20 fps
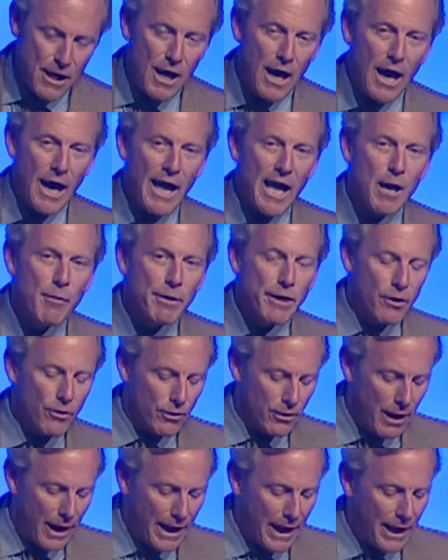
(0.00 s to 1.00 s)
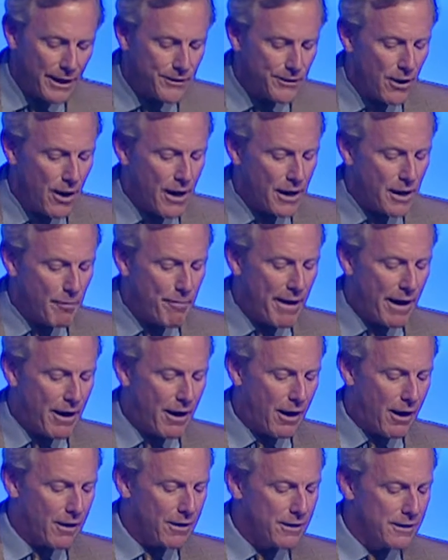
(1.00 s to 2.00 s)
I am an old guy. I talk about
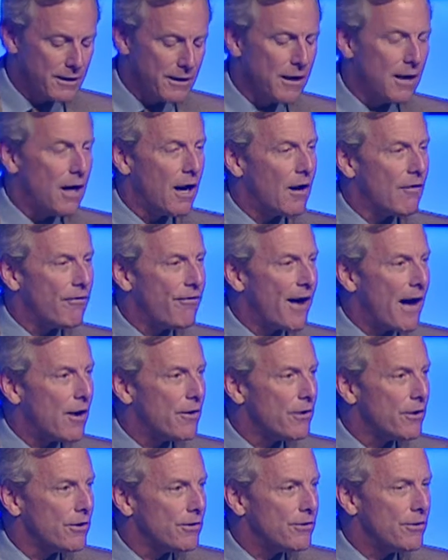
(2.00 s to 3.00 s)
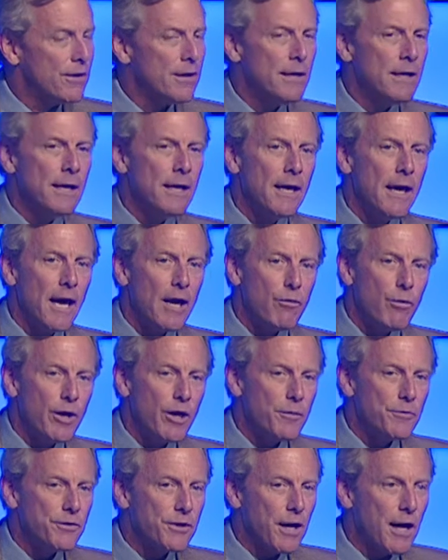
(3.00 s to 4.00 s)
our founders at
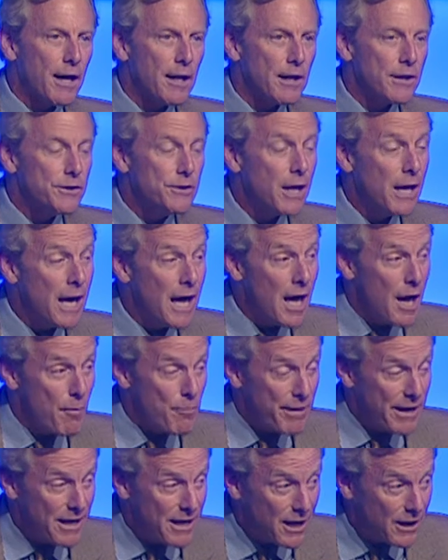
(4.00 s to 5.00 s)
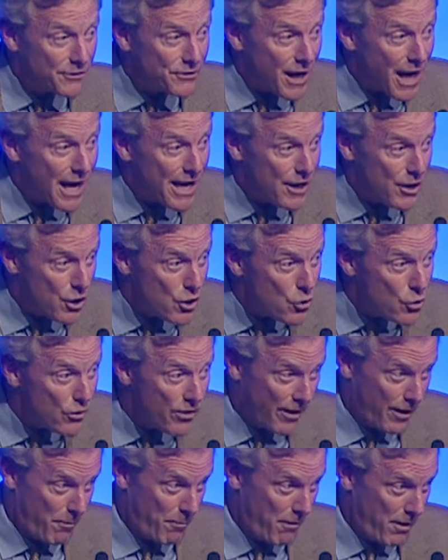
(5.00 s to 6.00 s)
Williams College because I knew
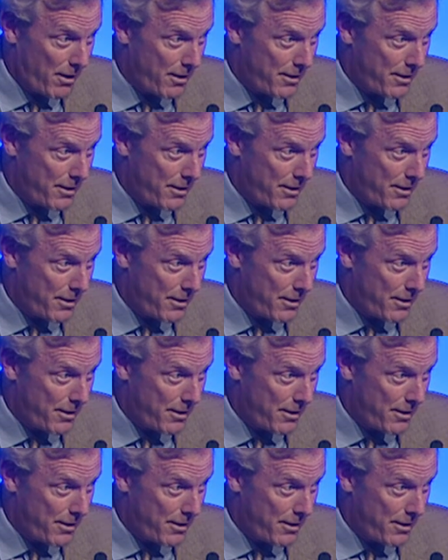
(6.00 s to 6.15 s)
them